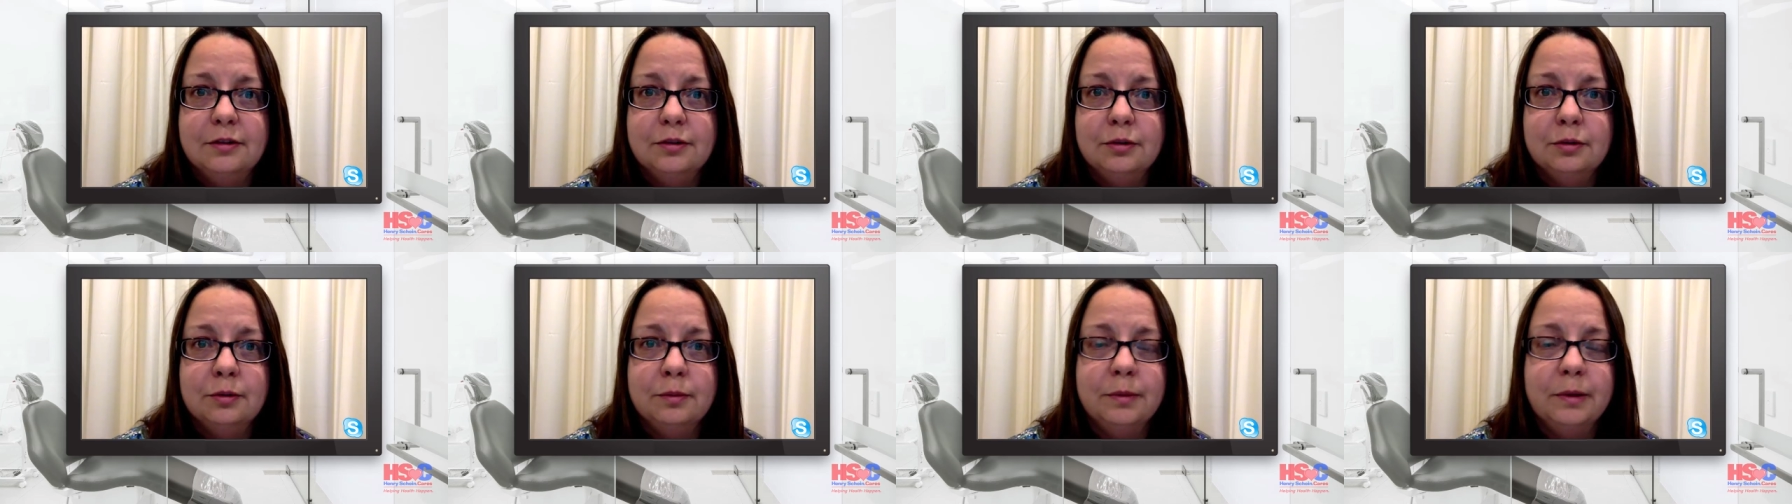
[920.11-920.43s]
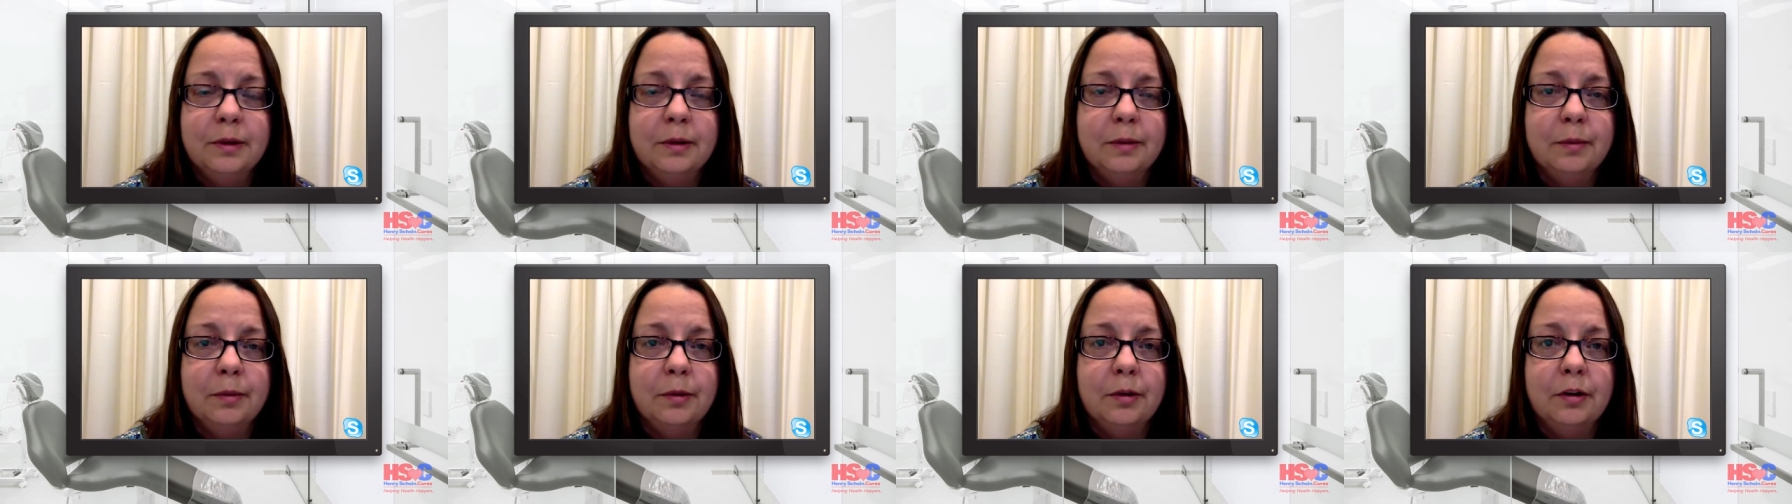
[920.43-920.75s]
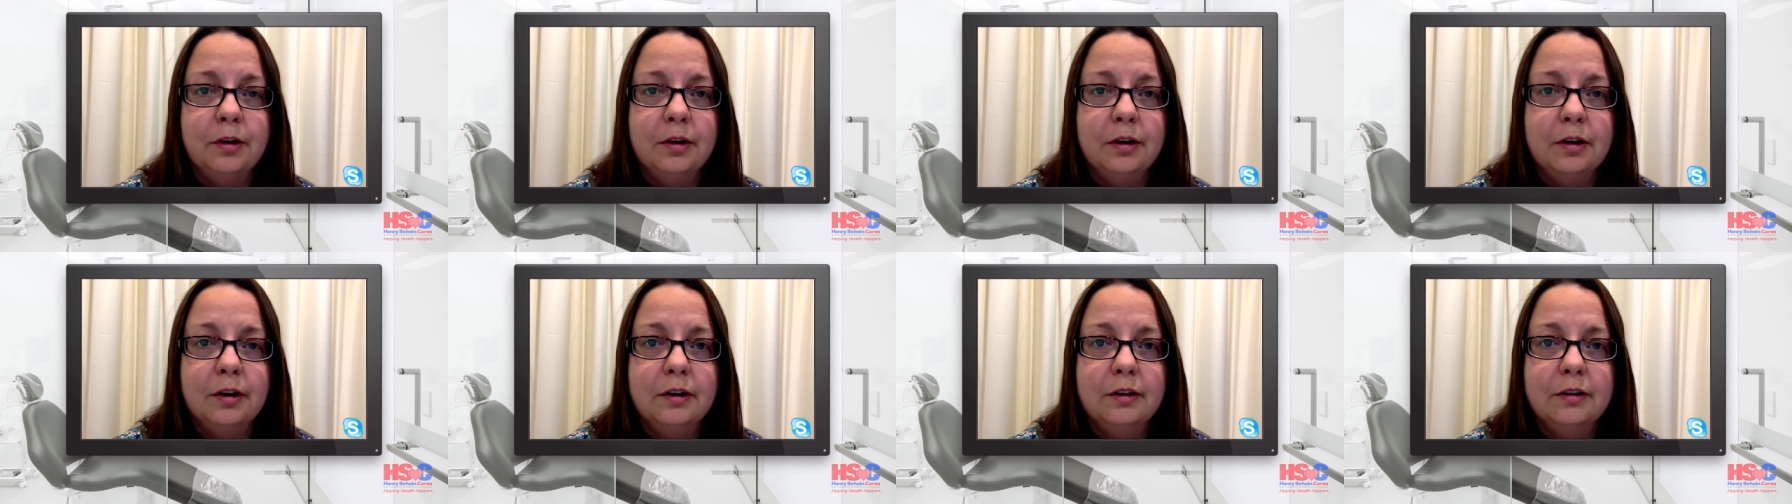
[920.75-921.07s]
jaw being
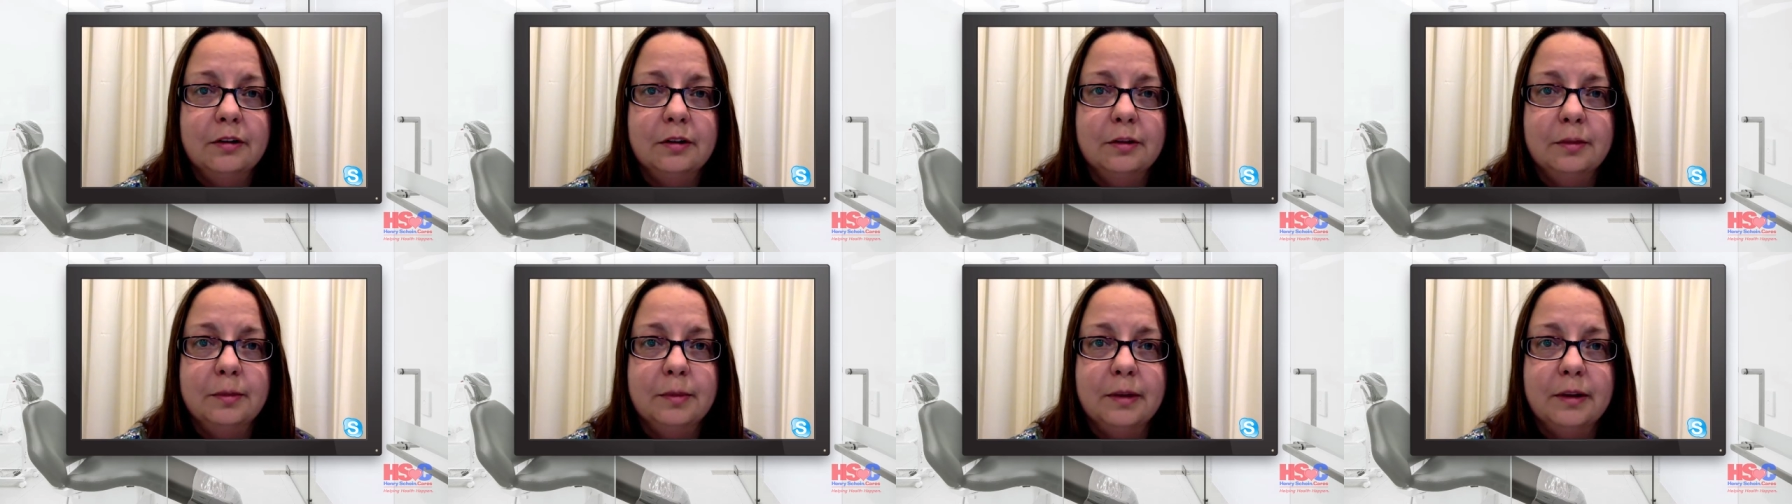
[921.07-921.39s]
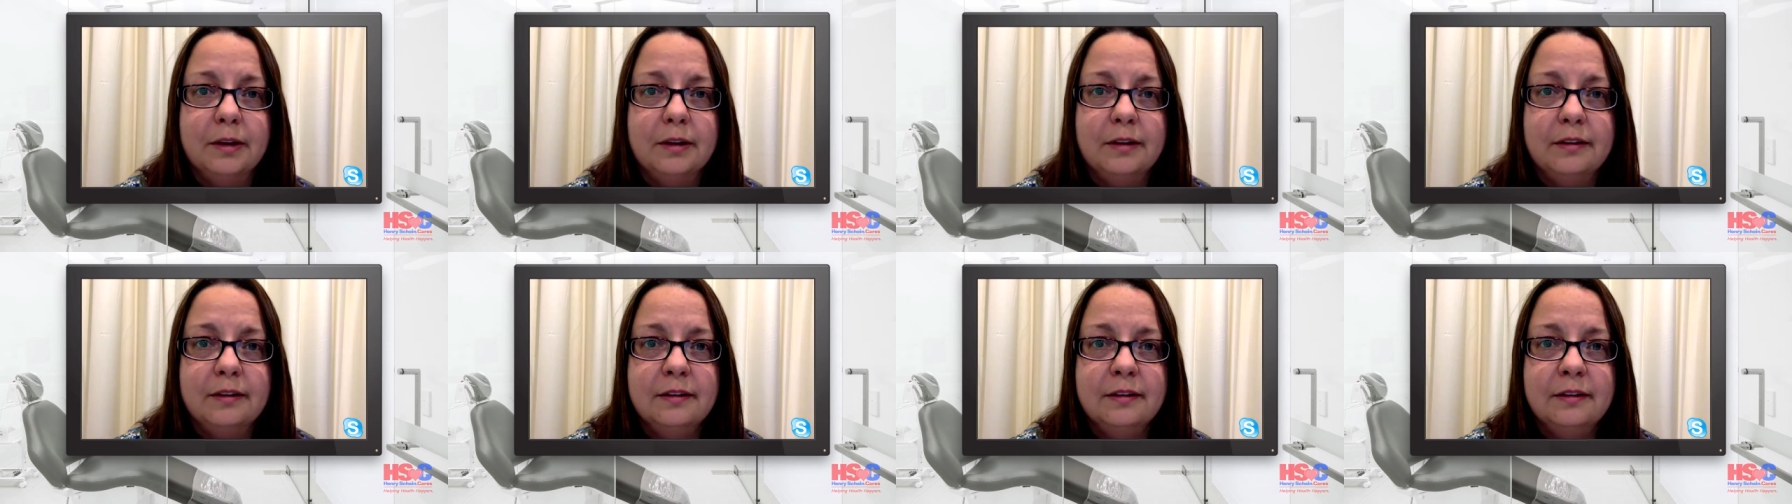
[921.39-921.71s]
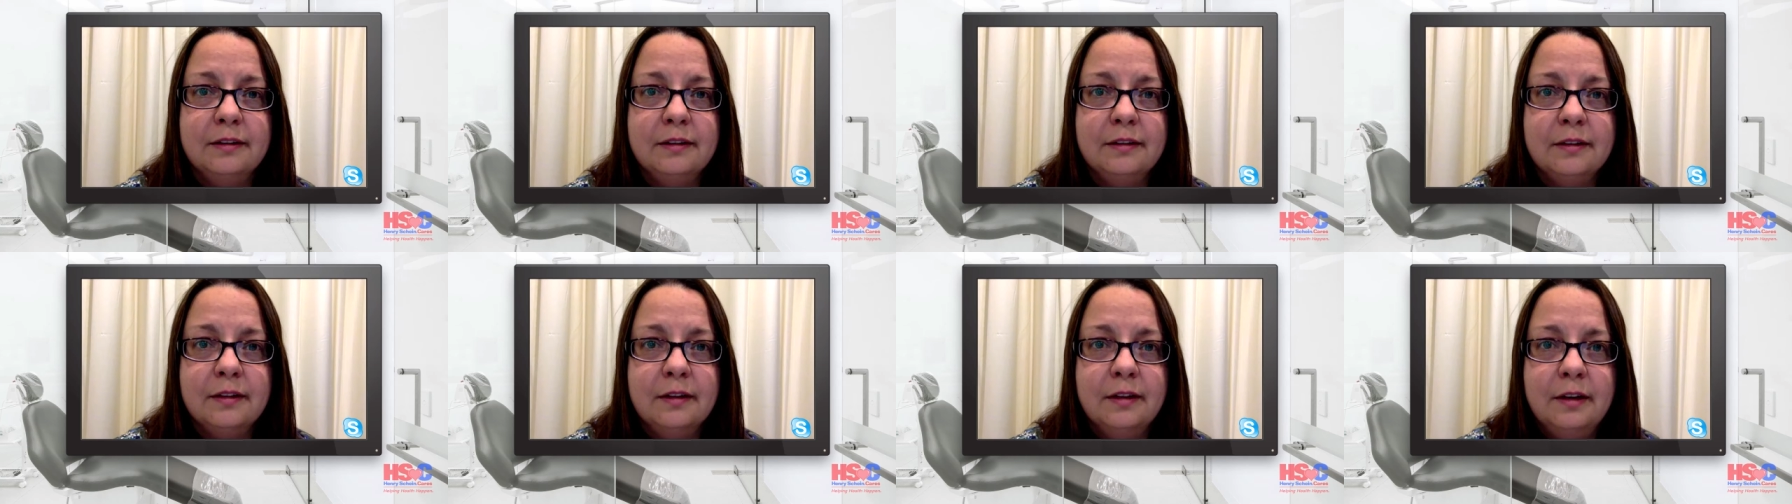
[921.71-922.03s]
broken in two
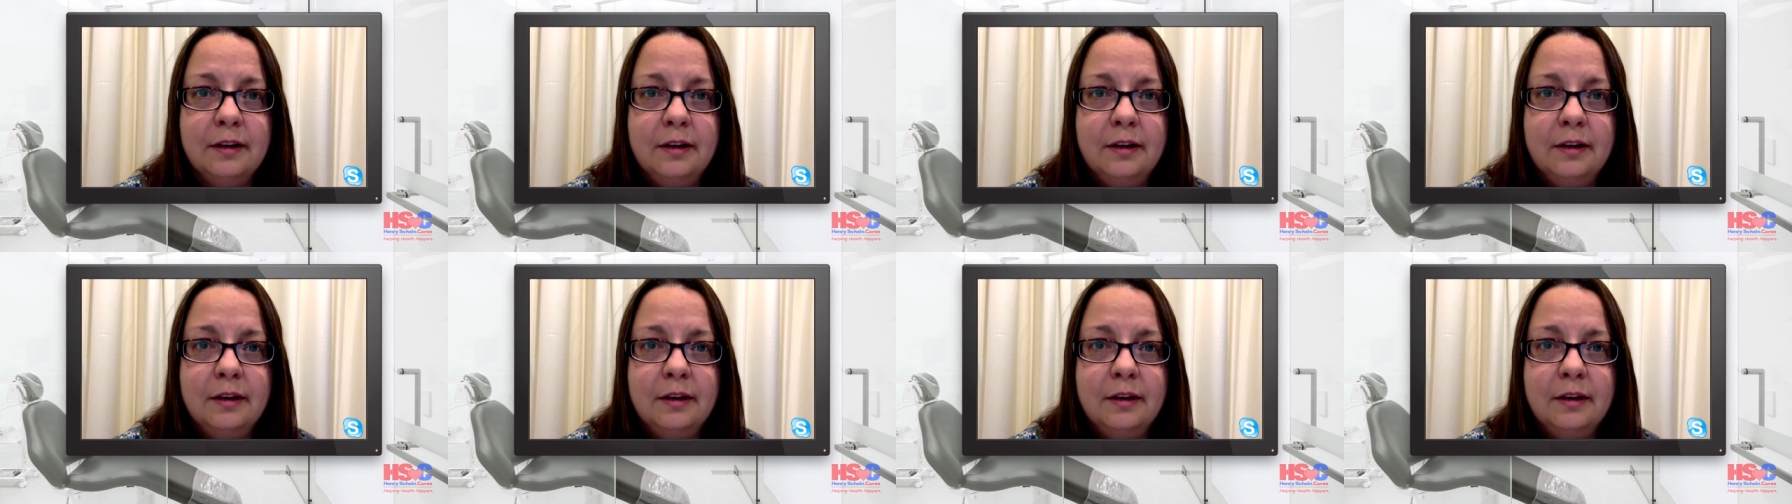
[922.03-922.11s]
places.